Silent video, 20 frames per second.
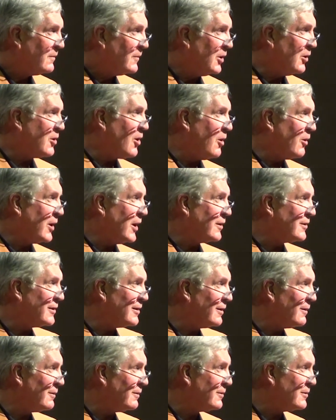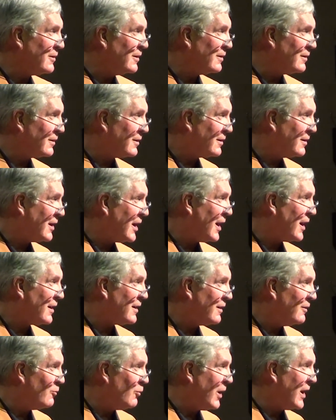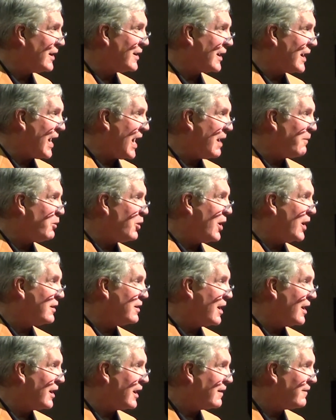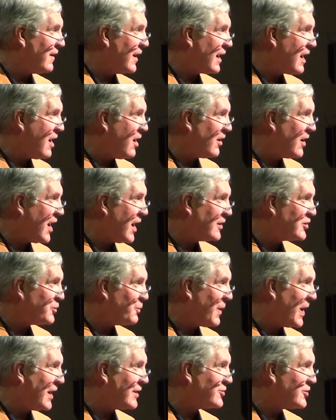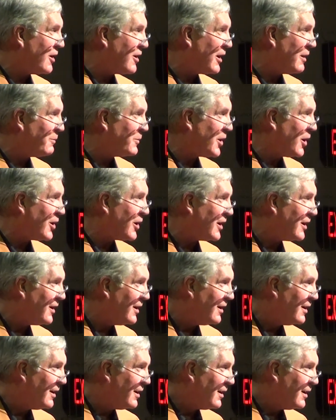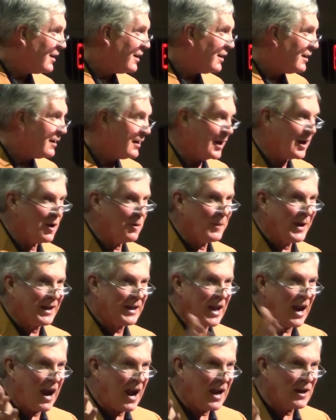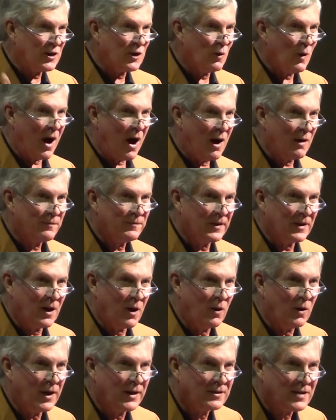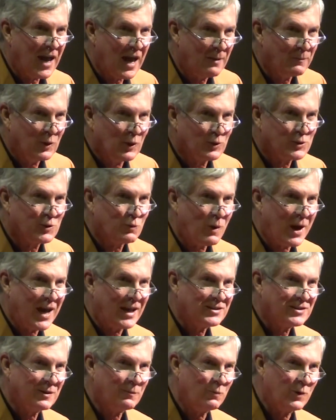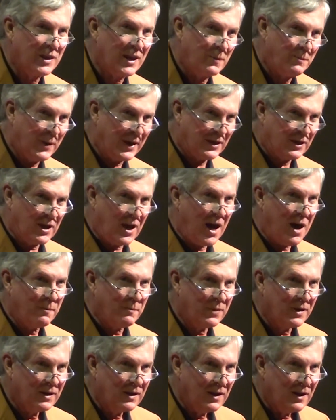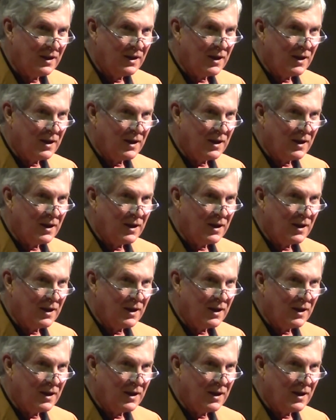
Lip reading: You're going to get to kick and win the game. You haven't done anything all night. Your pants aren't even dirty. They're going to be carrying you off, and the only time you'll sweat is when they pick you up.